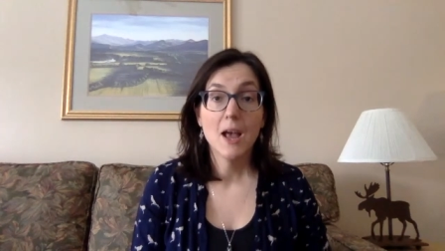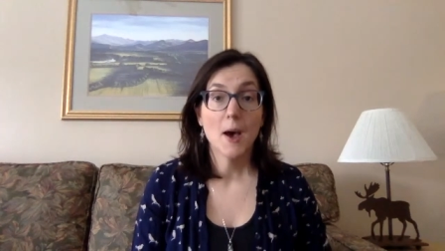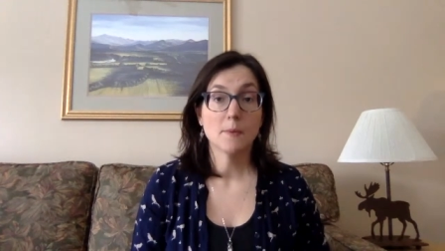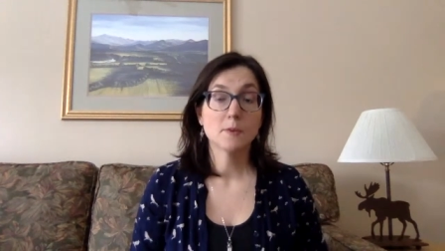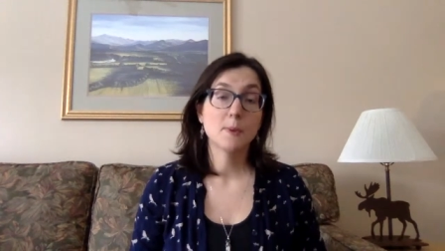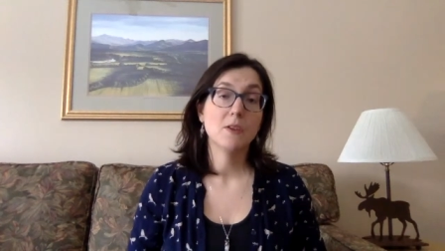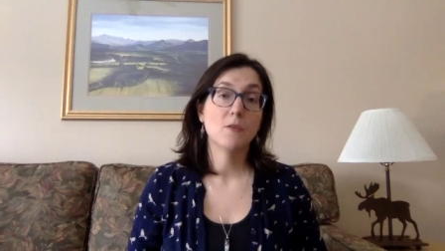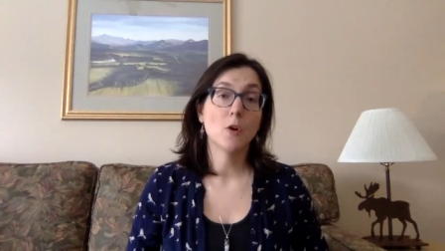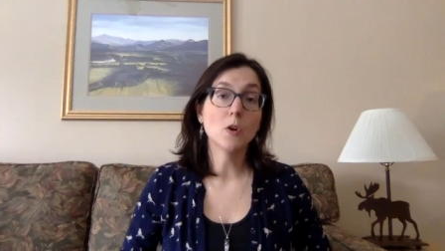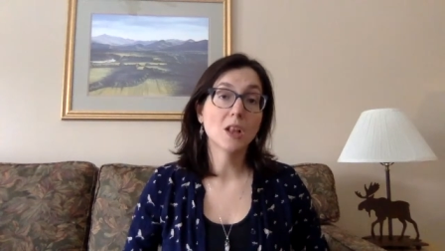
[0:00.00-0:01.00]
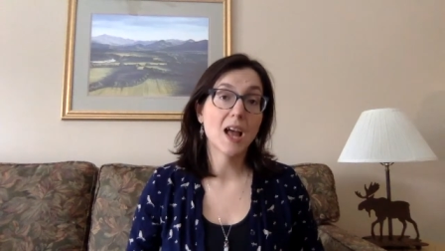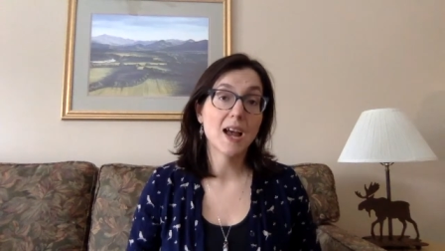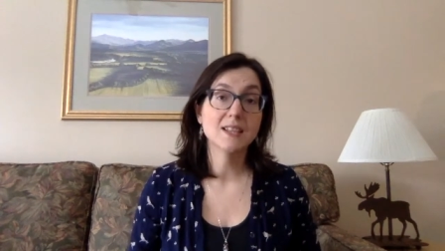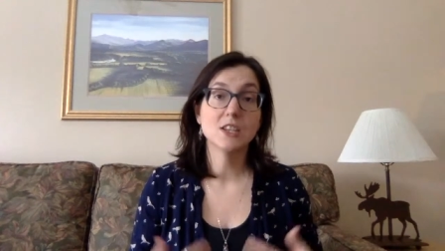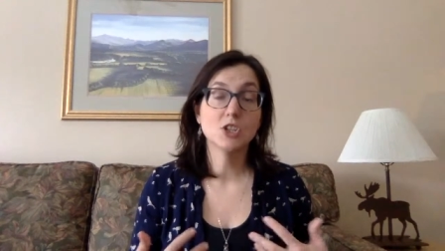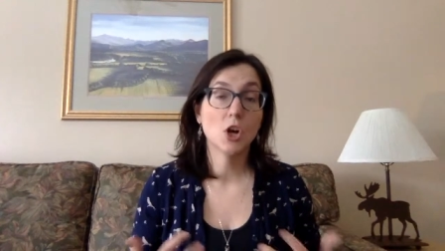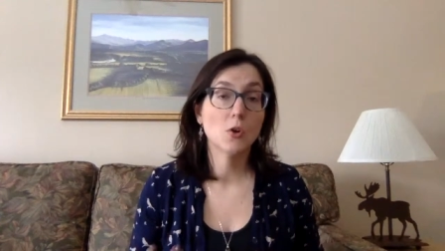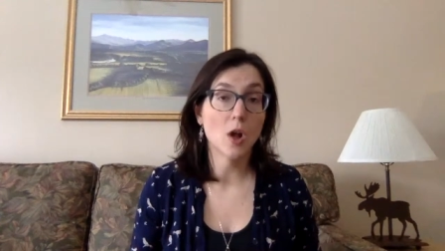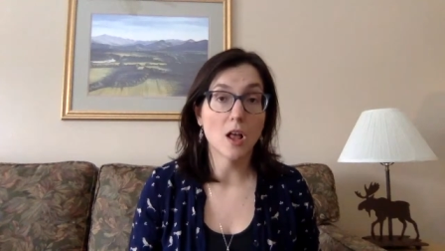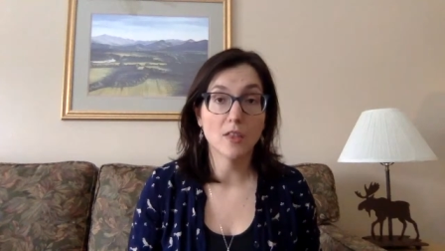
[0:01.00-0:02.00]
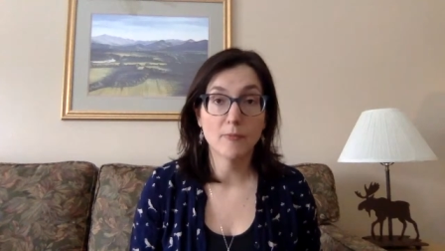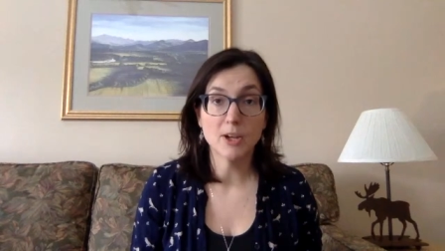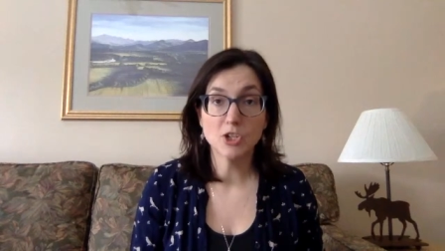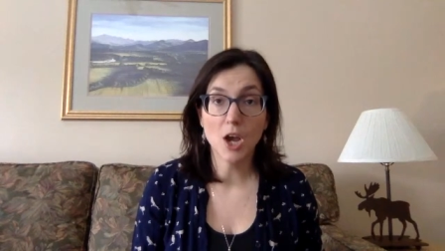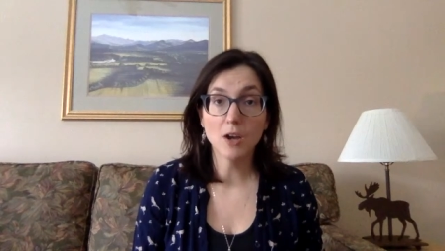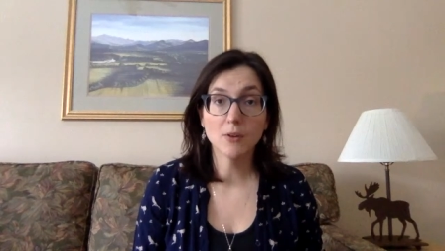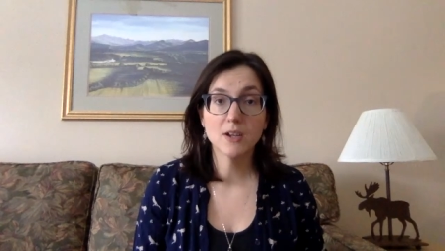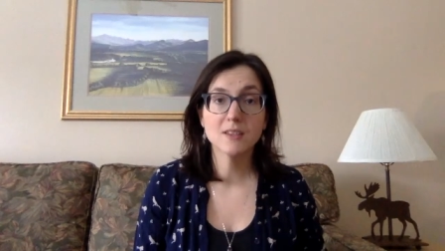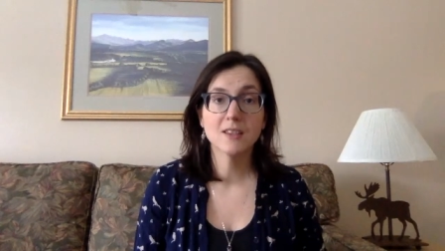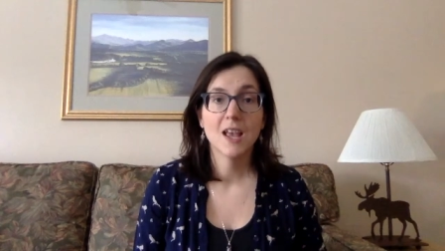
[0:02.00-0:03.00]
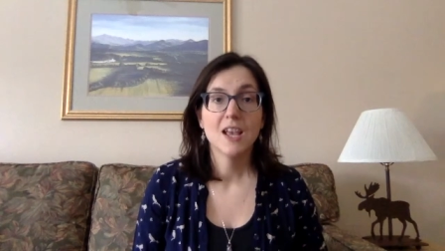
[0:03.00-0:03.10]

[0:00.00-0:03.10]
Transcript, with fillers: helps me vocalize and tone all of my chakras.